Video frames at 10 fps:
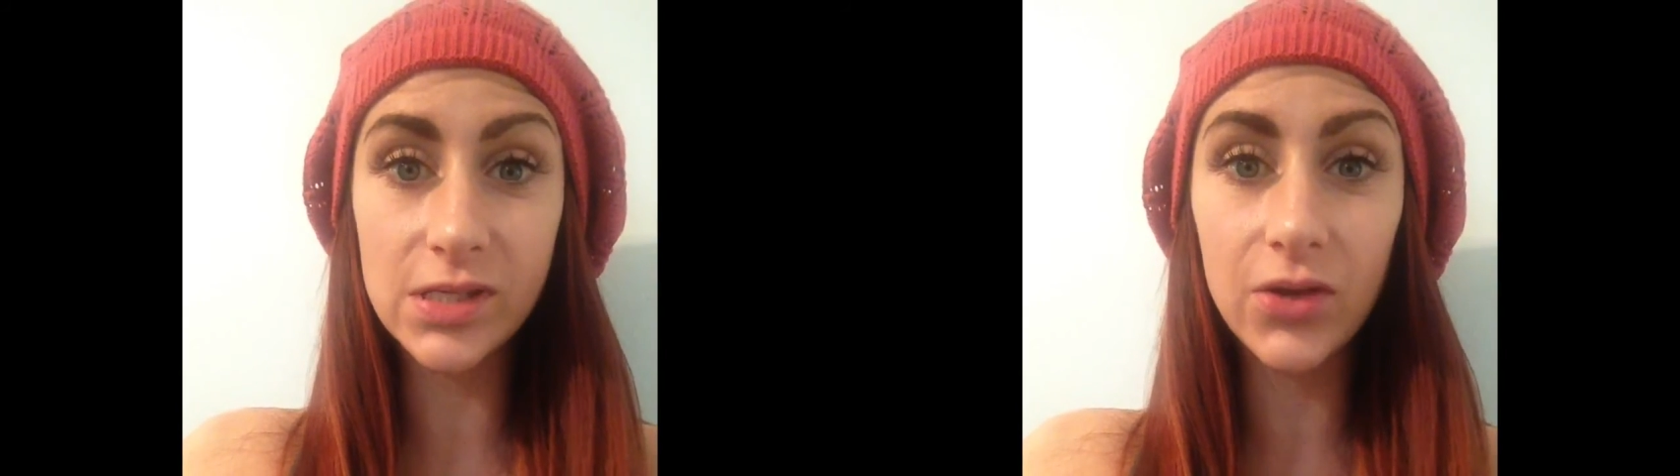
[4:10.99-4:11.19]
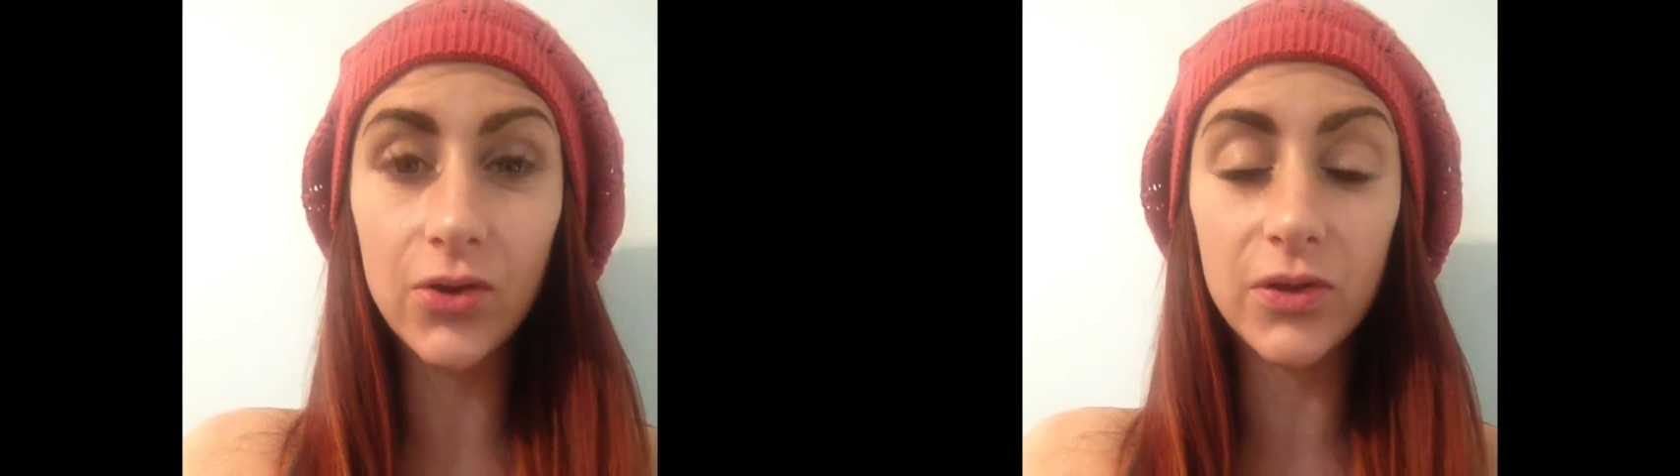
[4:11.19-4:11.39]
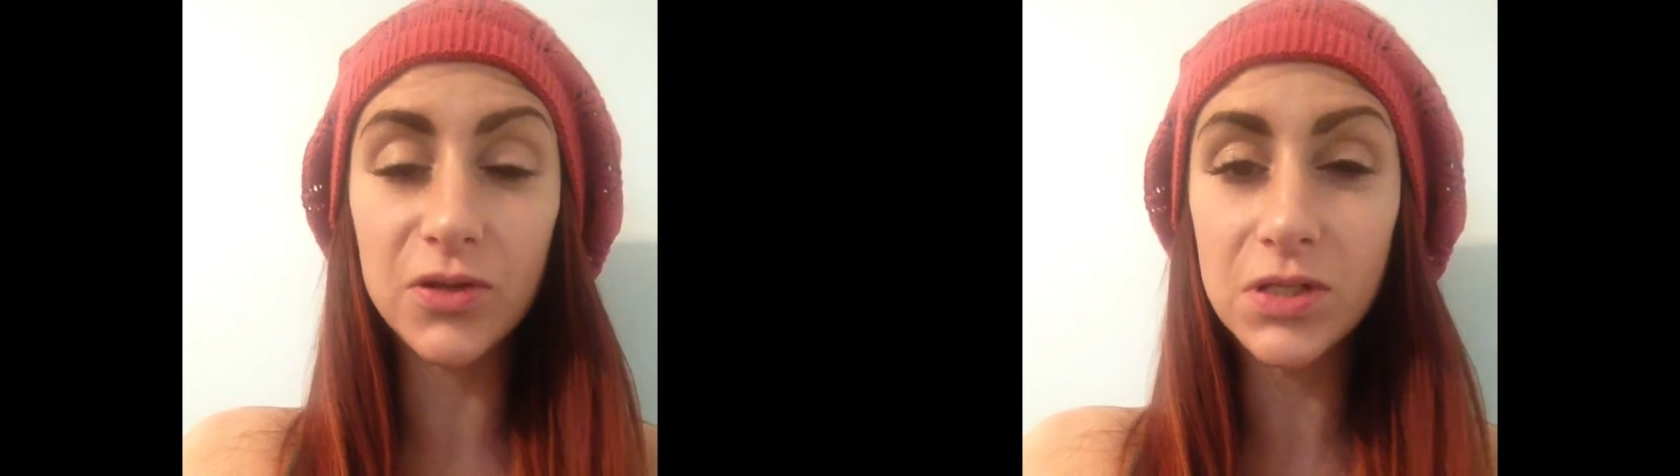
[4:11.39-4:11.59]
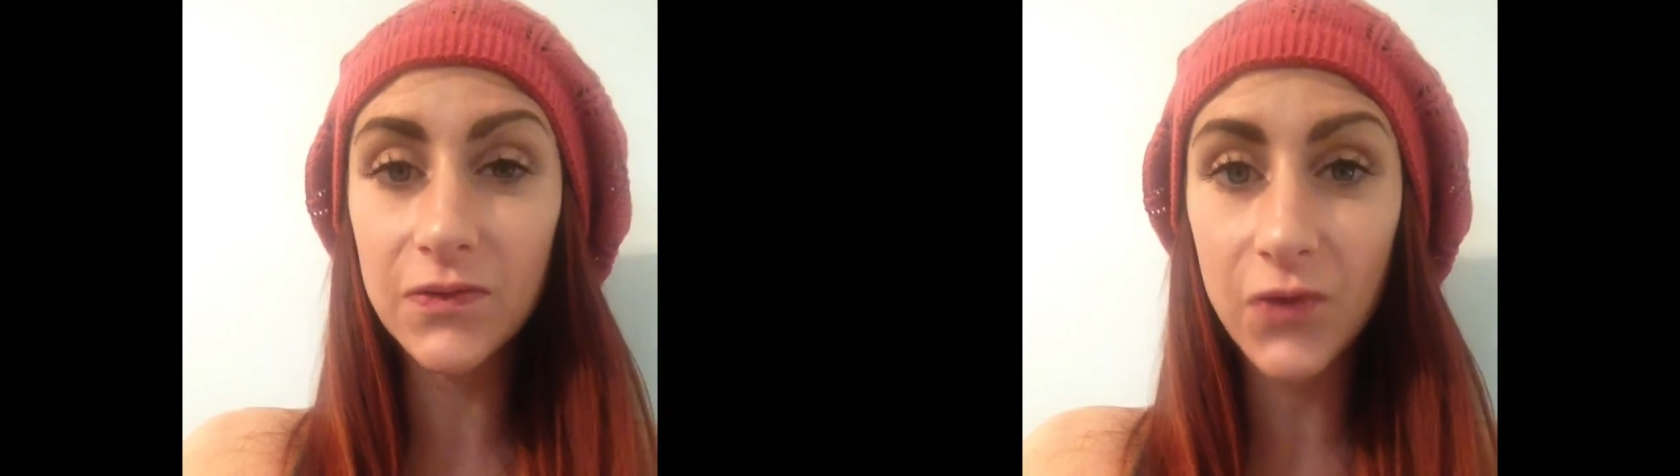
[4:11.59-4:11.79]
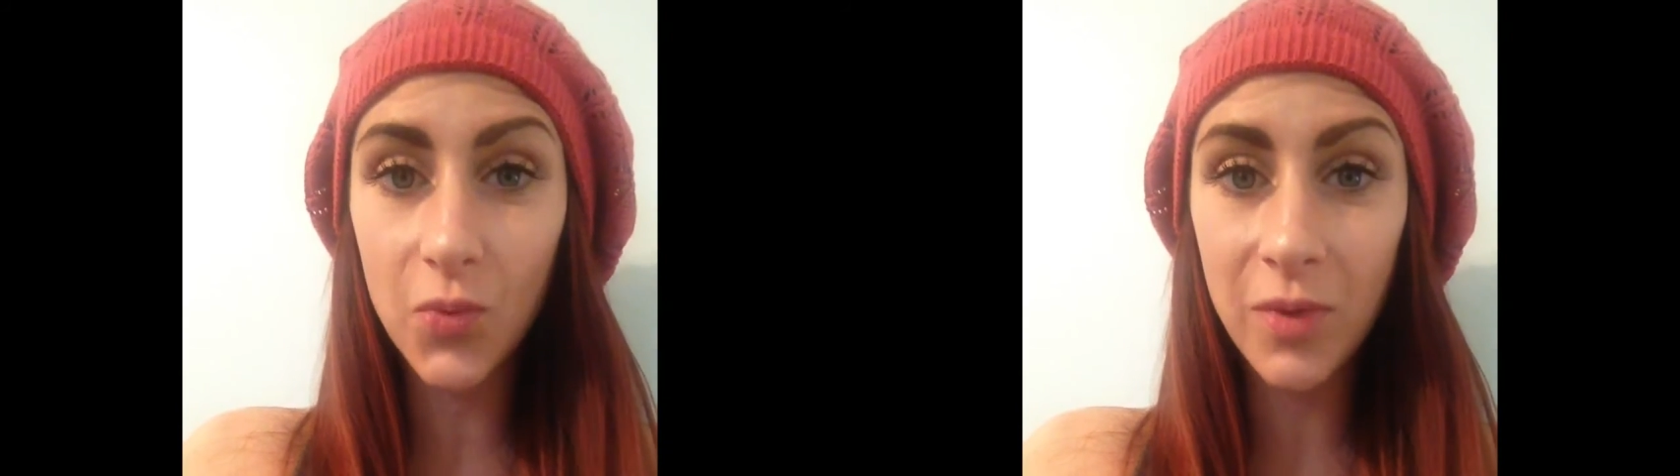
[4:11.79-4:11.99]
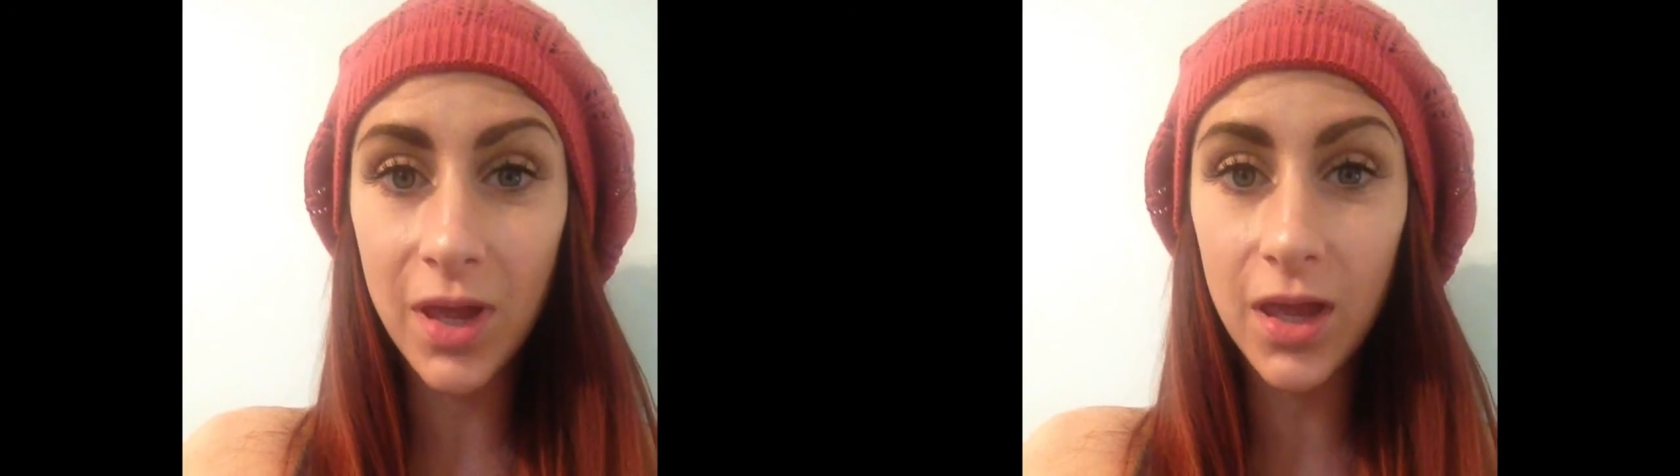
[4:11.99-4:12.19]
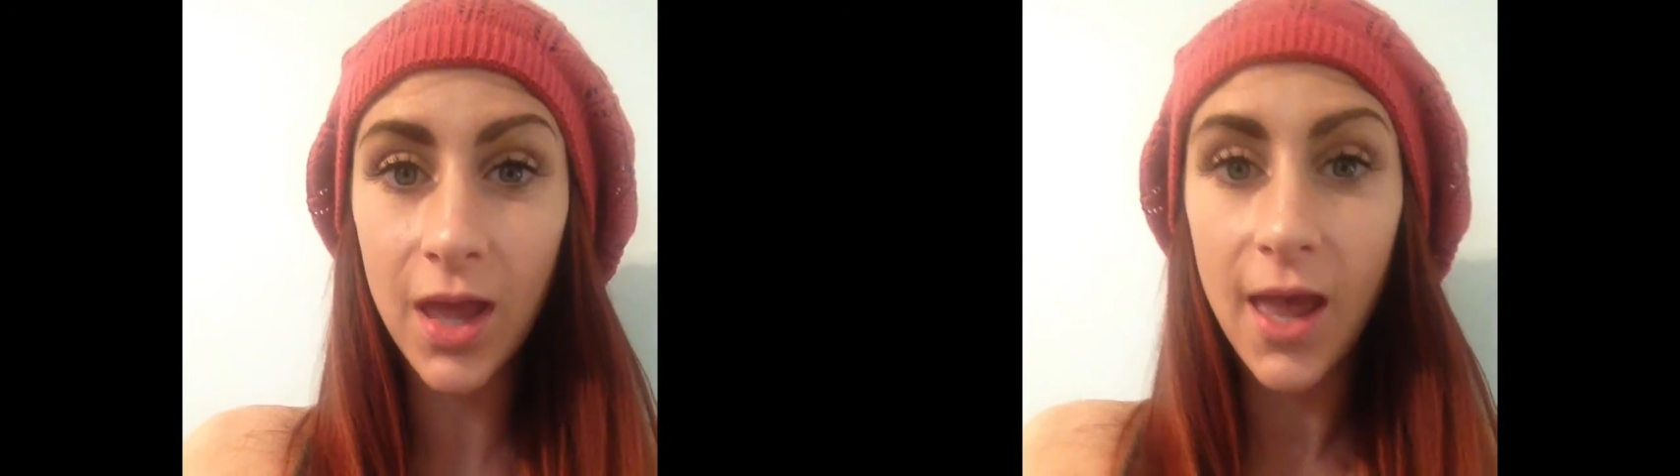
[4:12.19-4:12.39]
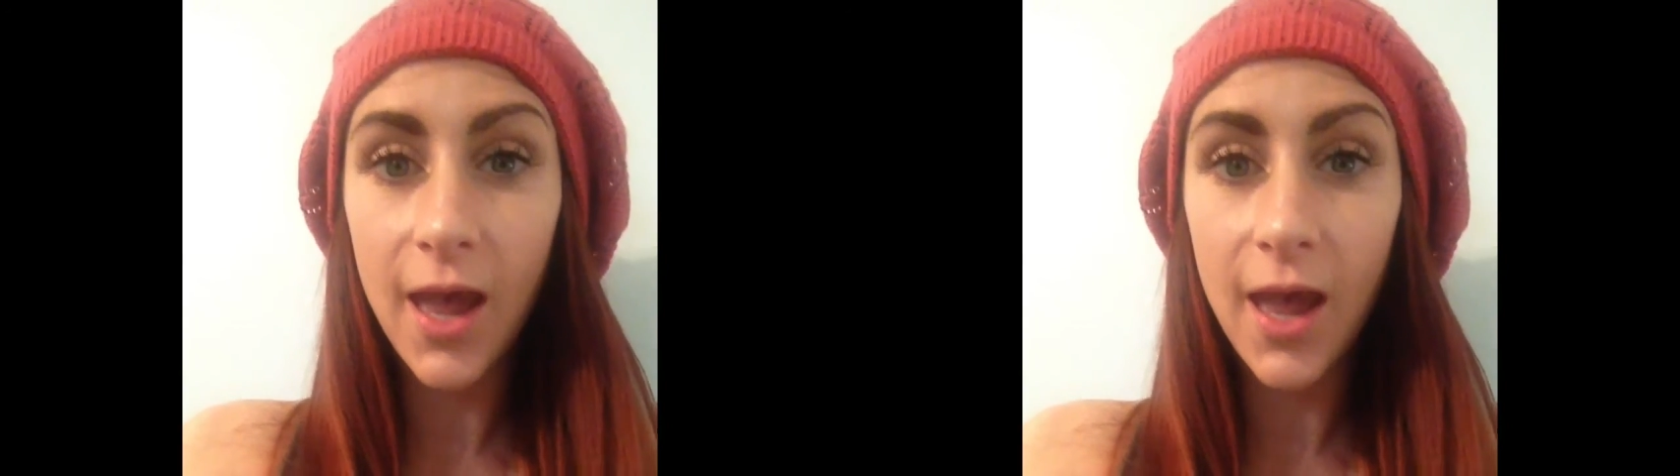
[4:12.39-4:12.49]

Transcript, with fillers: silk, there's faux mink,